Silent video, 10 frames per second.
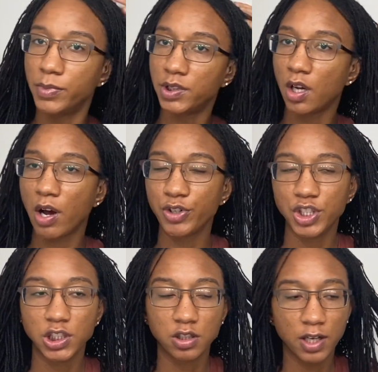so I was
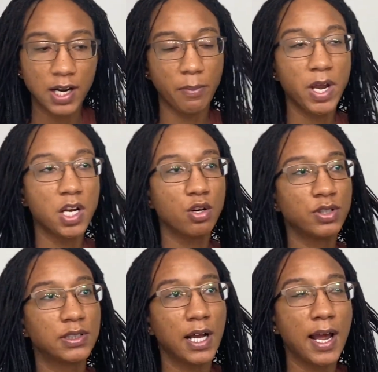just looking at my
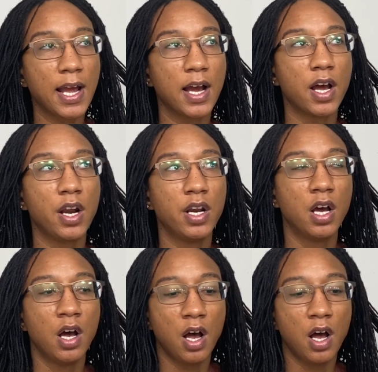notes, and